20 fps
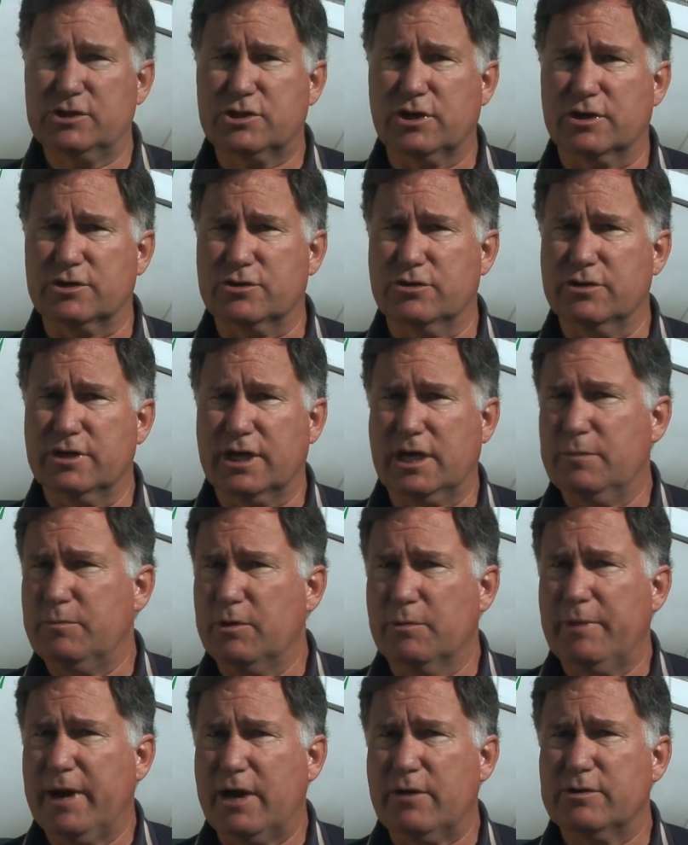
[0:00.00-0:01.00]
charger to keep
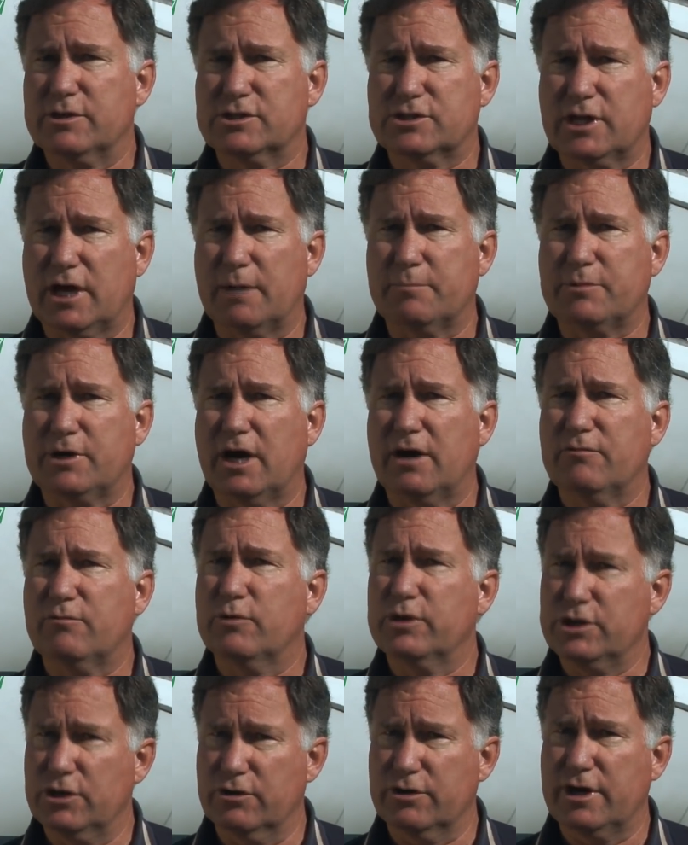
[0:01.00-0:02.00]
your batteries topped off
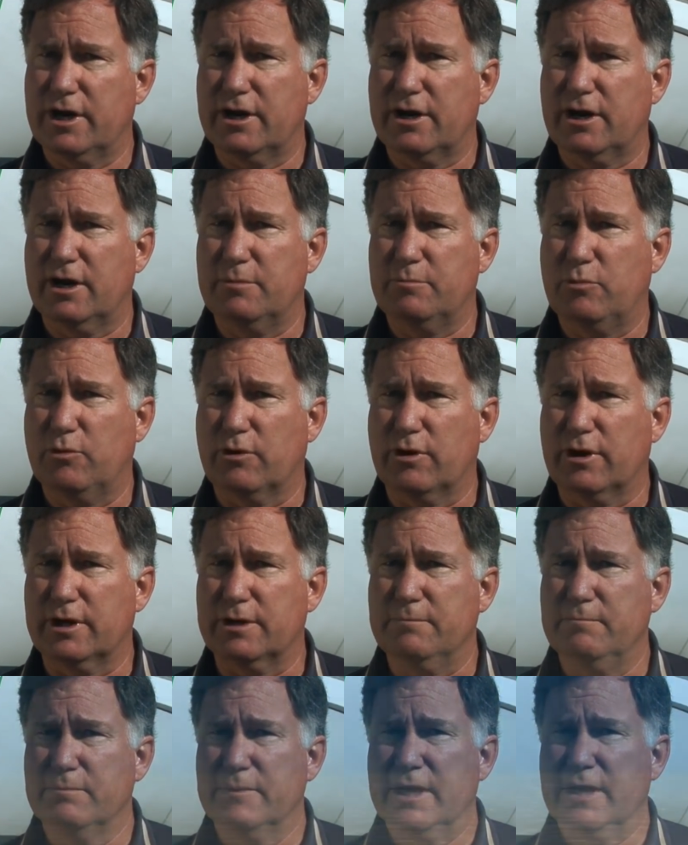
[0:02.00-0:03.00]
when you're not on board.